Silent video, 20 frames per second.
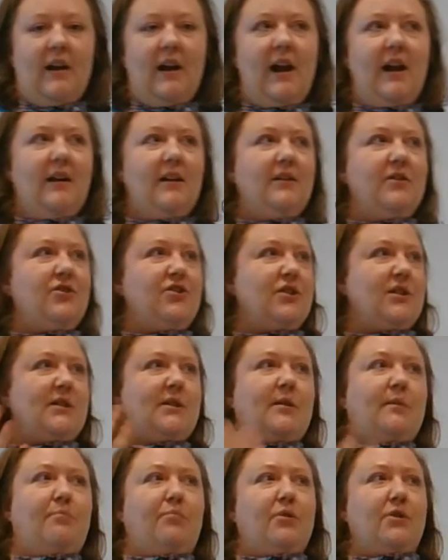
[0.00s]
And just
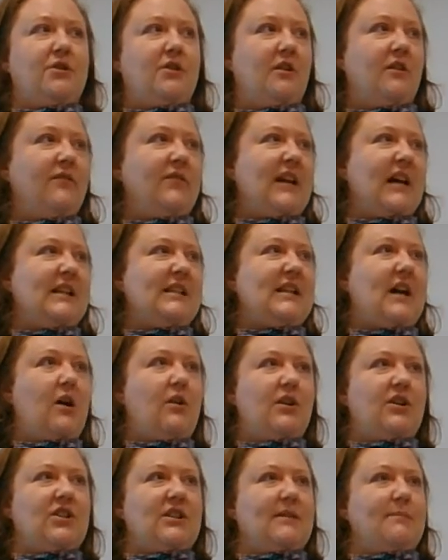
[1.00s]
to preserve that sound,
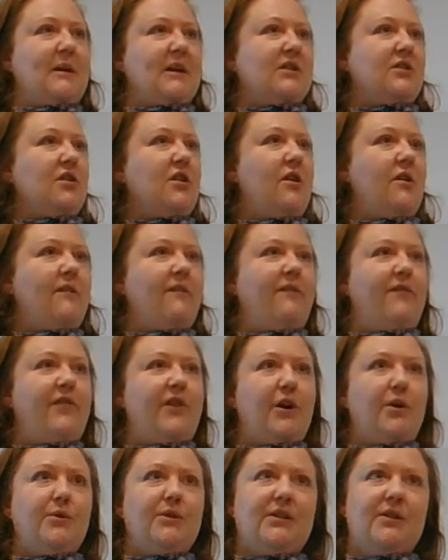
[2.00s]
it just makes it all
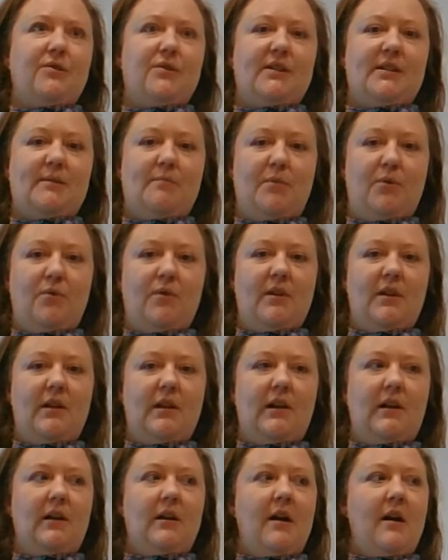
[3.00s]
flow so
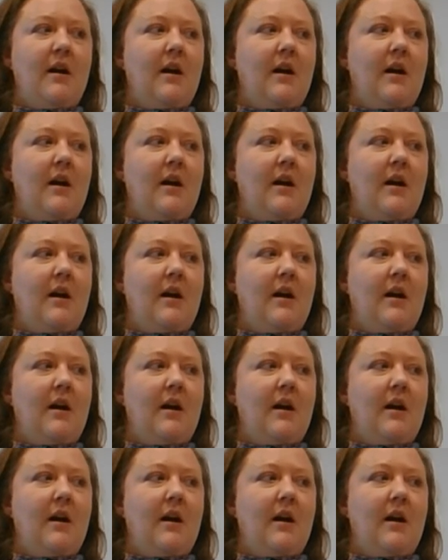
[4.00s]
smoothly.